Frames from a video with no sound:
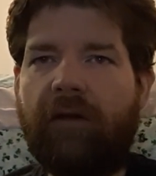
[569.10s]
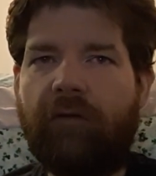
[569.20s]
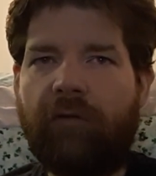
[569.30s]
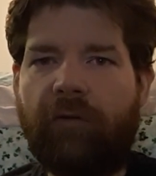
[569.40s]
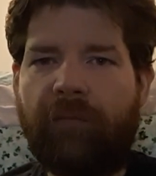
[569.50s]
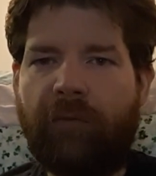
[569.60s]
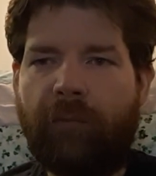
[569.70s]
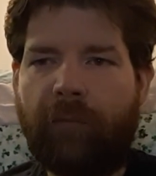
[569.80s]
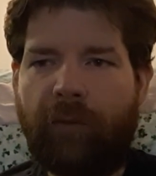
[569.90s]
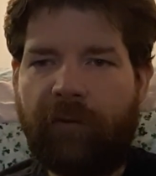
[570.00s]
Just a few
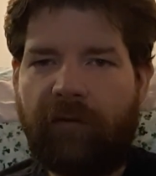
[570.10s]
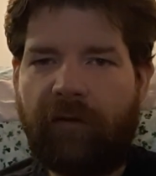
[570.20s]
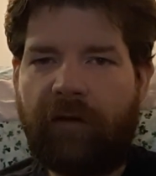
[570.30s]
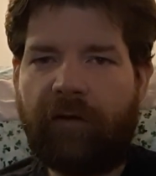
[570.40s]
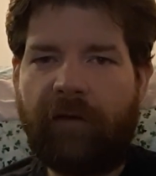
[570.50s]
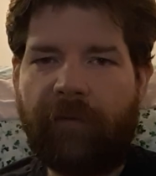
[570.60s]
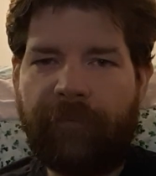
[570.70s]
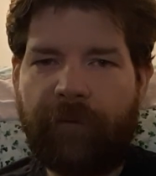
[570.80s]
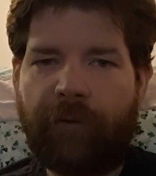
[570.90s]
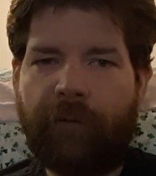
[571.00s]
moments later in the
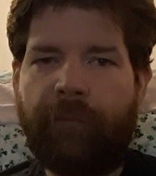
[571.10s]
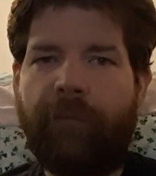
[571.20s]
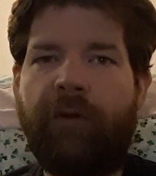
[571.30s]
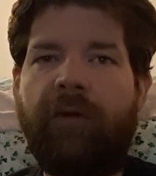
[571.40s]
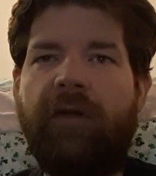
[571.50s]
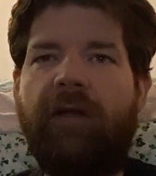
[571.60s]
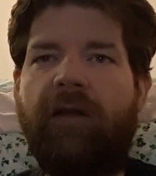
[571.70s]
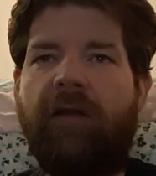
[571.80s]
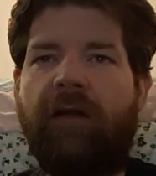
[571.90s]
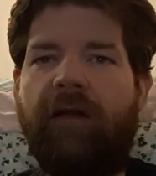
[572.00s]
film, he
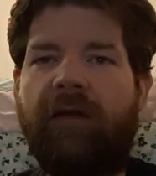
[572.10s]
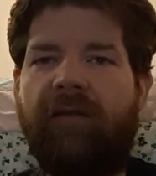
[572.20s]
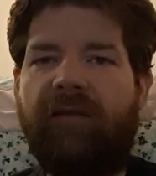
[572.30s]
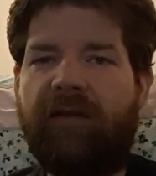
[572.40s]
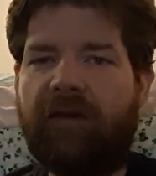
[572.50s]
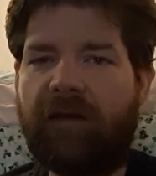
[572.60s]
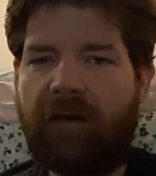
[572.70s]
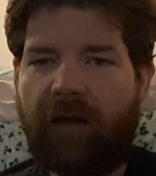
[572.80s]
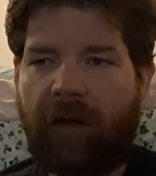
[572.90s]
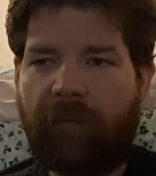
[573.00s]
then gets
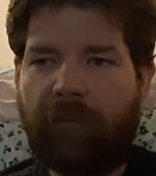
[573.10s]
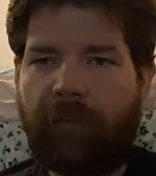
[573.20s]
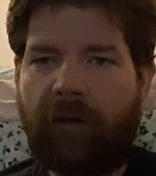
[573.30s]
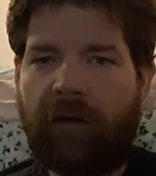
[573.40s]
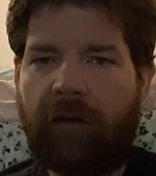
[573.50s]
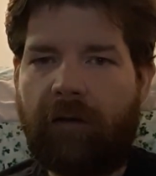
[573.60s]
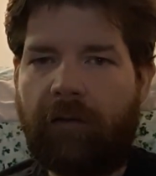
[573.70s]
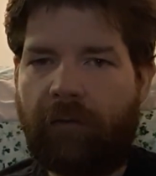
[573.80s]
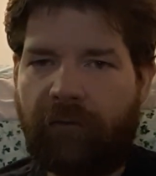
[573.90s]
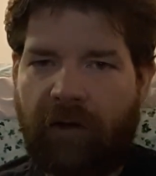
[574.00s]
kidnapped by
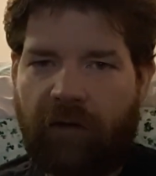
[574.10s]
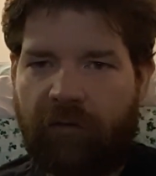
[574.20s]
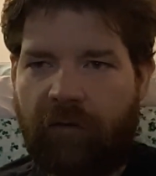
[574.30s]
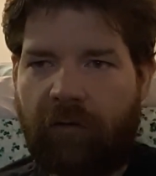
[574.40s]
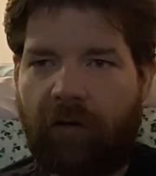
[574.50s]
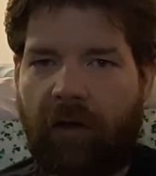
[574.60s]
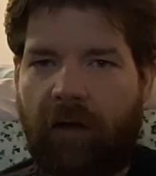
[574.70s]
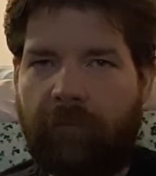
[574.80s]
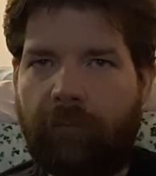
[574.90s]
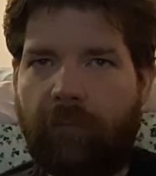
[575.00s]
those agents,
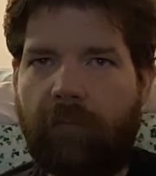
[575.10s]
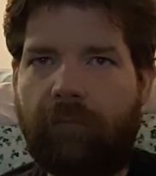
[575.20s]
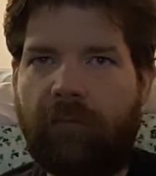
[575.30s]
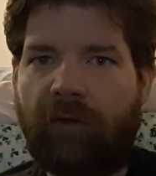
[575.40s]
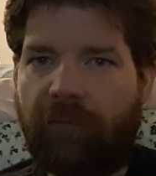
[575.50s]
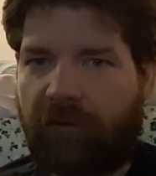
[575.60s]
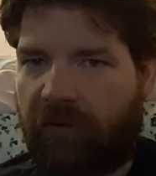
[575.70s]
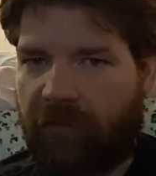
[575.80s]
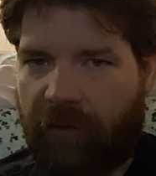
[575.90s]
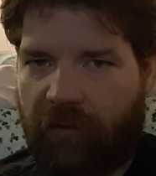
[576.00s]
a different
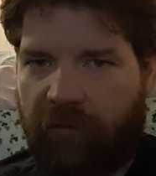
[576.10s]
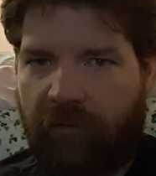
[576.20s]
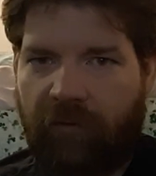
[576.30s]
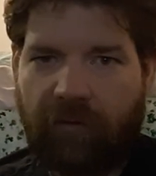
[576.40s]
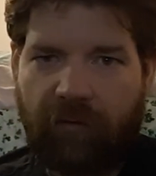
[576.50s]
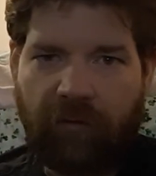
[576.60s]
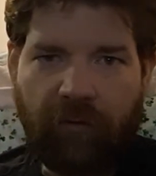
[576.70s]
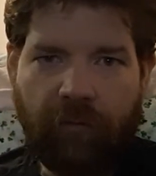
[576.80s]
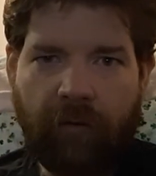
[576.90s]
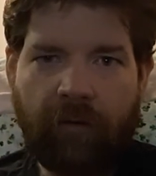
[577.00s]
set of agents,
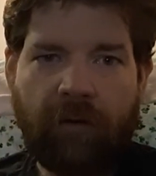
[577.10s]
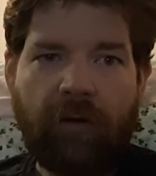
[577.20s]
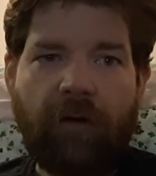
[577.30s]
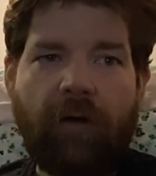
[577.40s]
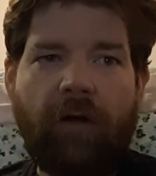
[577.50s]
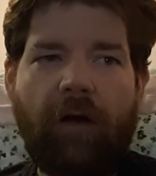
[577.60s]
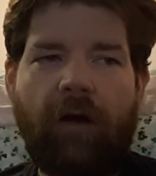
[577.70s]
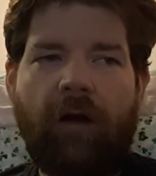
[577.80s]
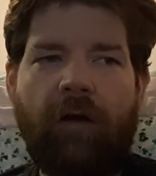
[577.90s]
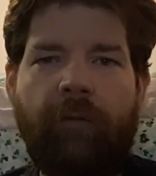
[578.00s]
essentially,
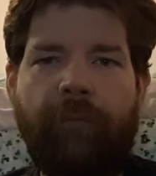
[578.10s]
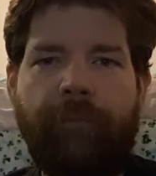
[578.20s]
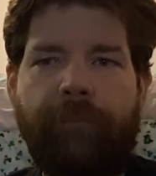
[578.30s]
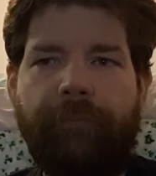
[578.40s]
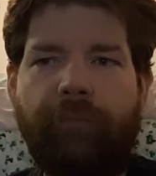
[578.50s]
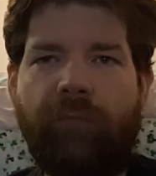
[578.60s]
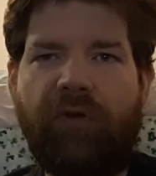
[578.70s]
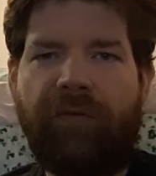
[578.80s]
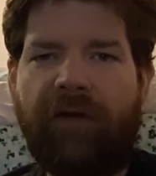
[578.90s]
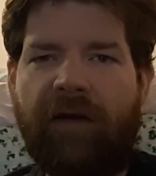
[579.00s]

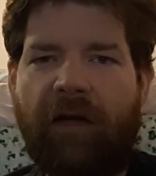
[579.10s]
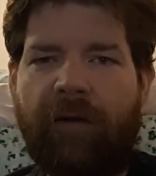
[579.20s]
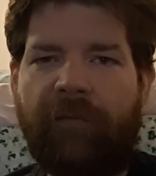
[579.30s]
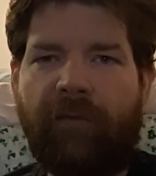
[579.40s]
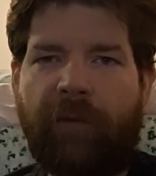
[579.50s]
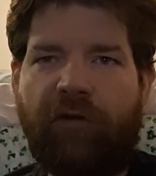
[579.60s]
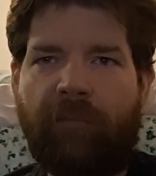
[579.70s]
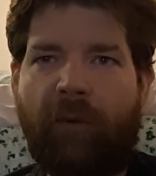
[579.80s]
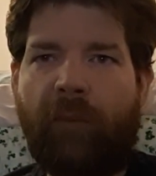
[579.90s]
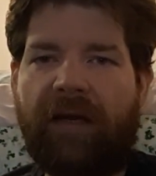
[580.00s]
to find out information
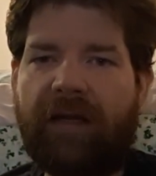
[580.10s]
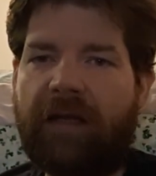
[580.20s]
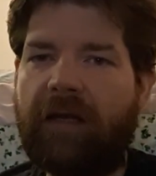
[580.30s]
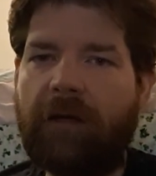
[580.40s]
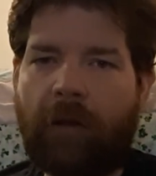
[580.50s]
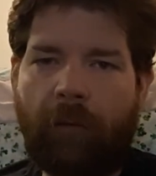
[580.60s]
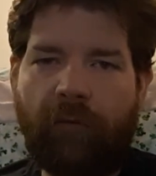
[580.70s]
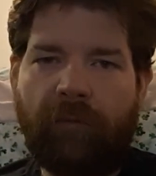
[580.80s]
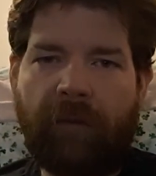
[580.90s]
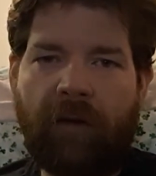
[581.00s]
about what he
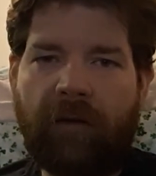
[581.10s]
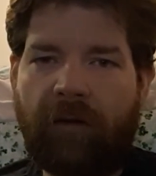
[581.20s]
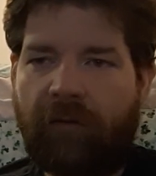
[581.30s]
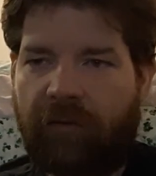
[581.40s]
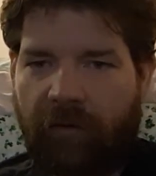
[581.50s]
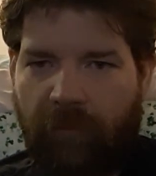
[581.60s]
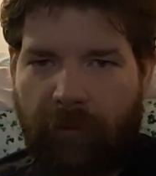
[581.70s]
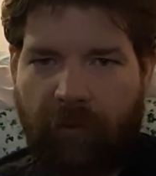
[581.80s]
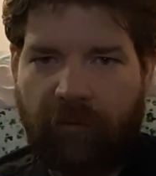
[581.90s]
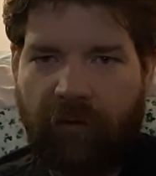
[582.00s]
knows about his
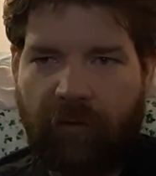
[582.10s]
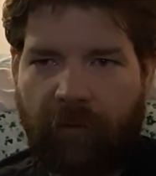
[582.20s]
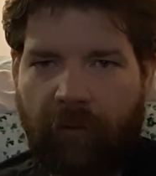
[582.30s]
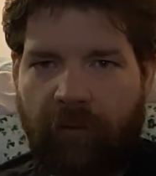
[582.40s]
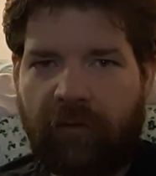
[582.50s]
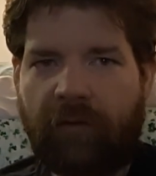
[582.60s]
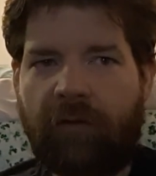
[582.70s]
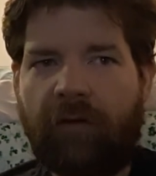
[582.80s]
conspiracy theories.